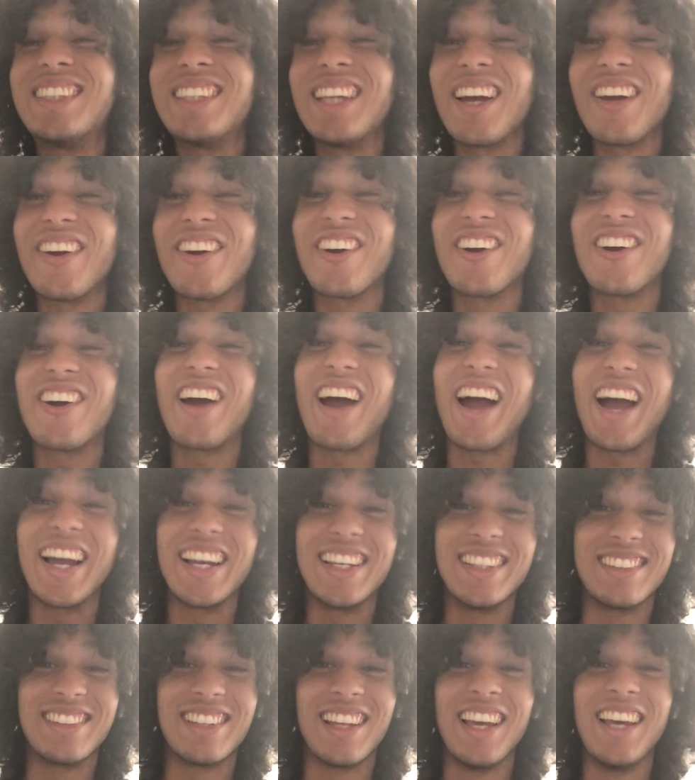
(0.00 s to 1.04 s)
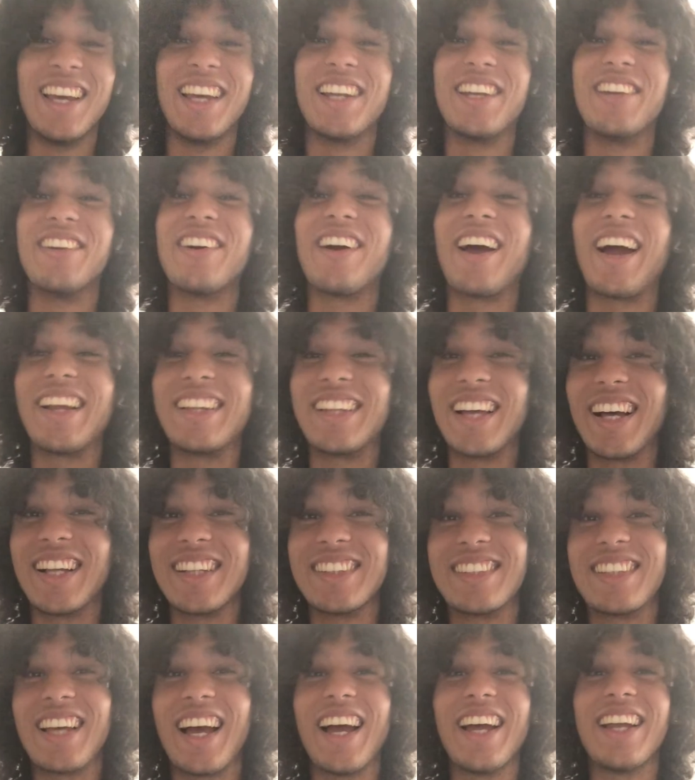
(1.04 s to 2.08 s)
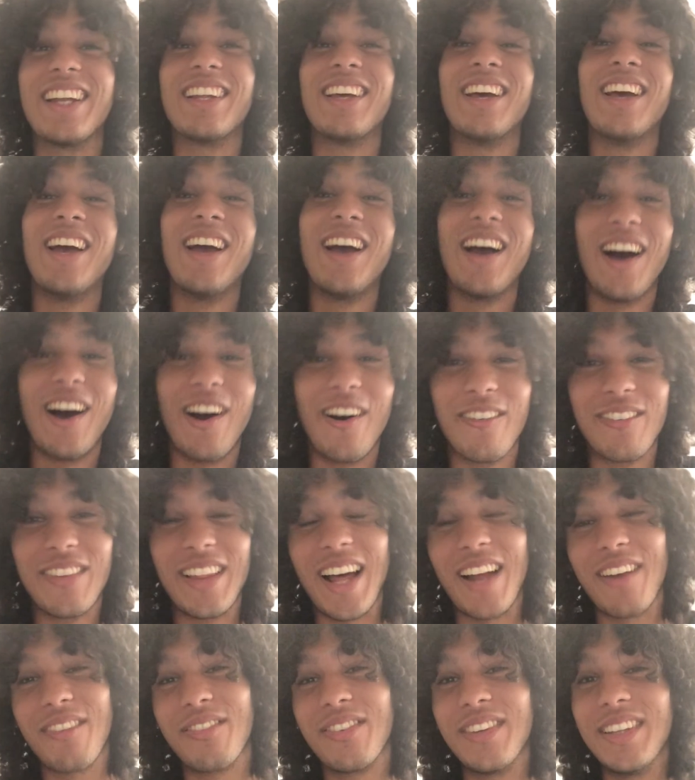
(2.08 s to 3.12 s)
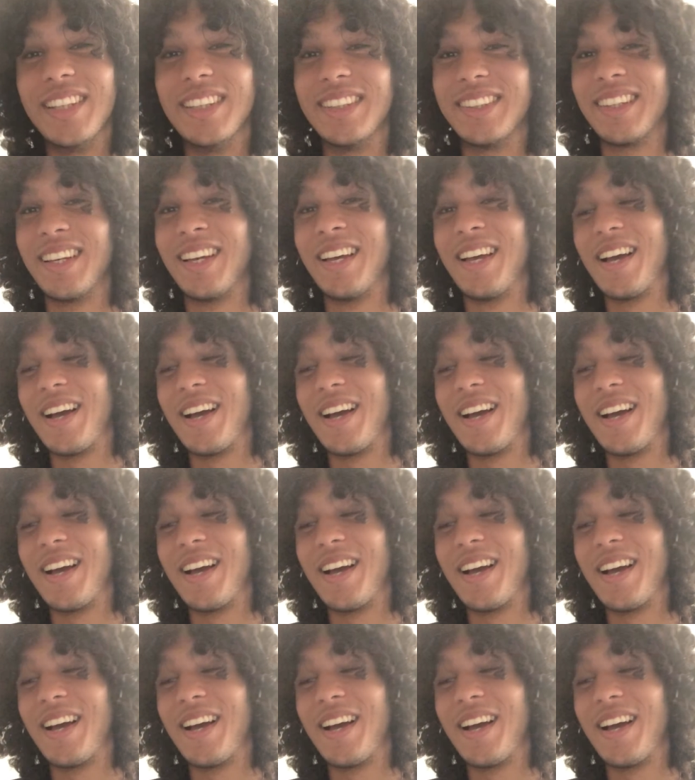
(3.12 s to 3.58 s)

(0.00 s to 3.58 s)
terrorized the right-hand side of that field.